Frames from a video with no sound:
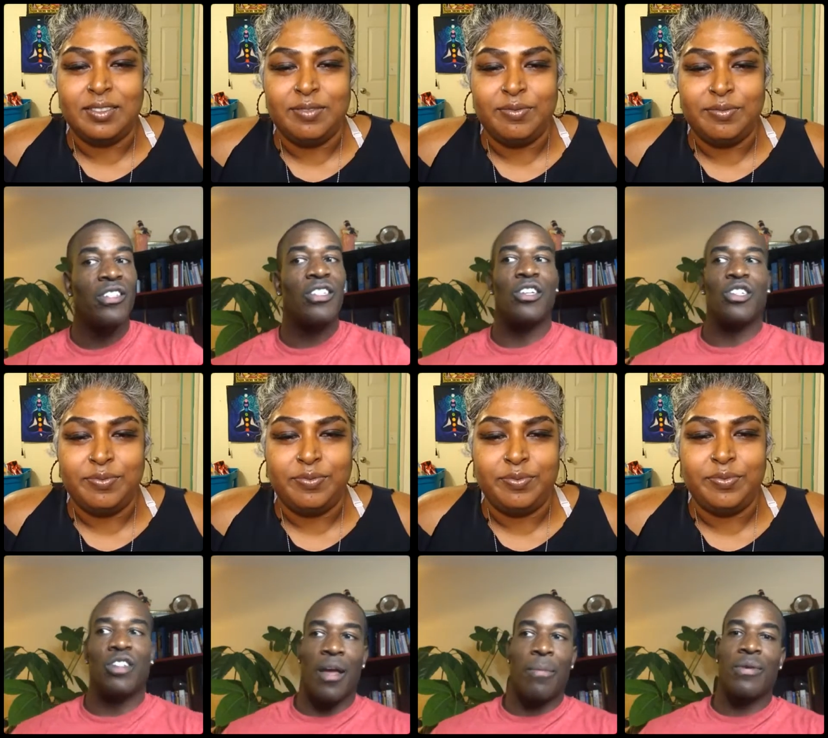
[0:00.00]
Speaker 1: to
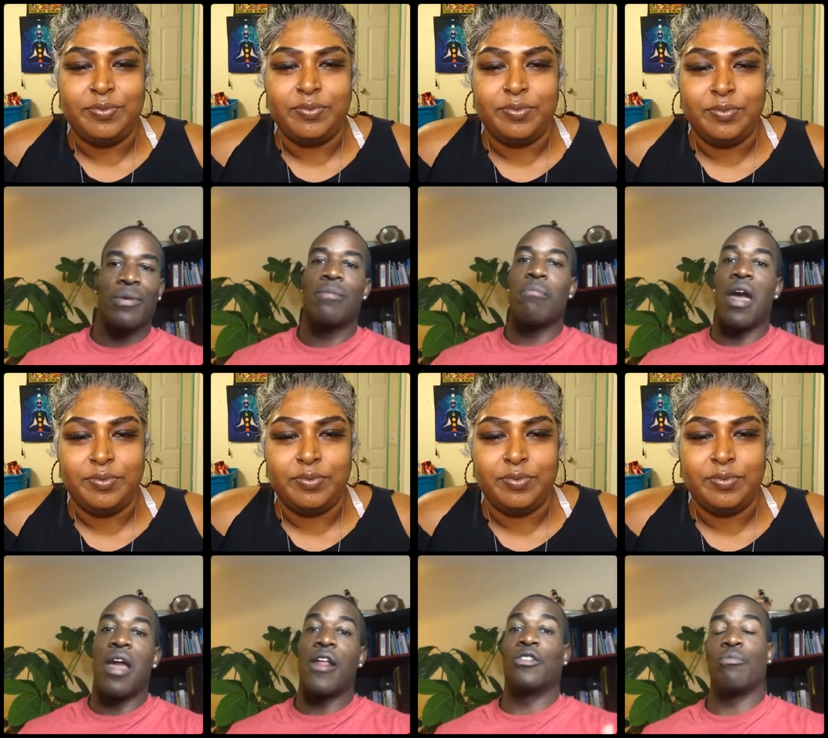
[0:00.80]
shape,
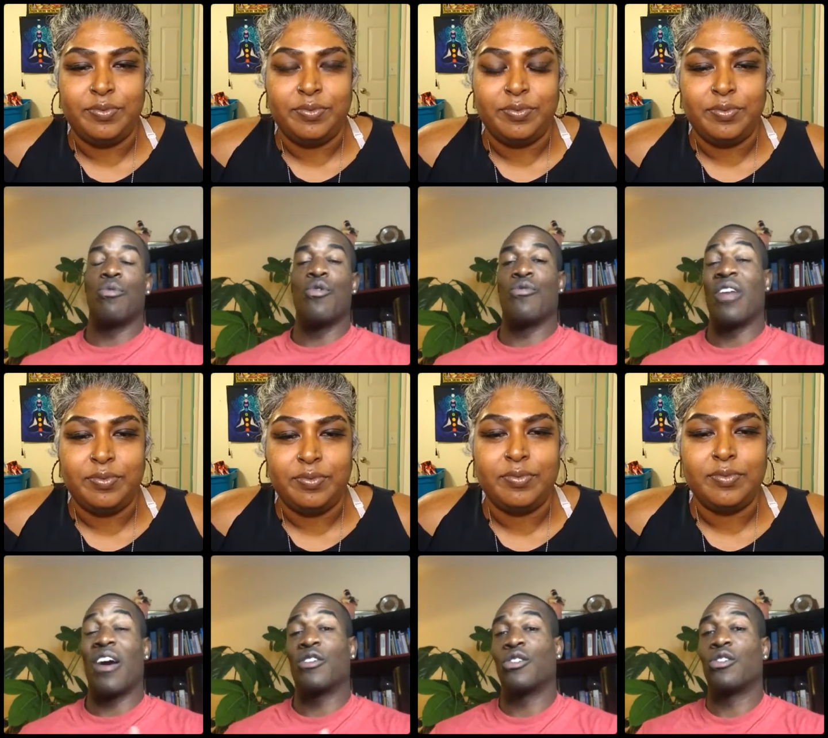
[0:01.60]
manage, and move
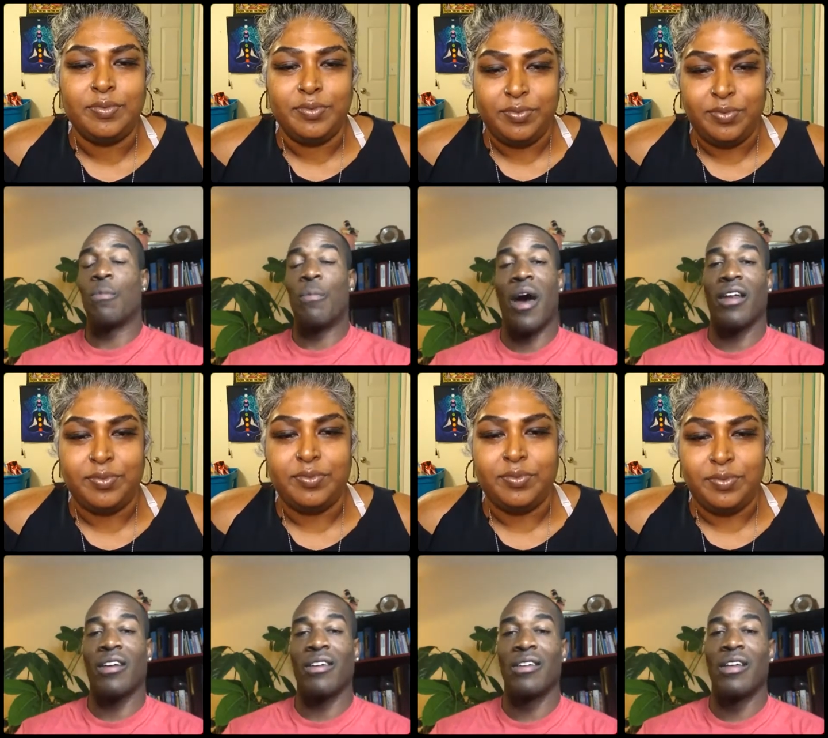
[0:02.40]
not just your body,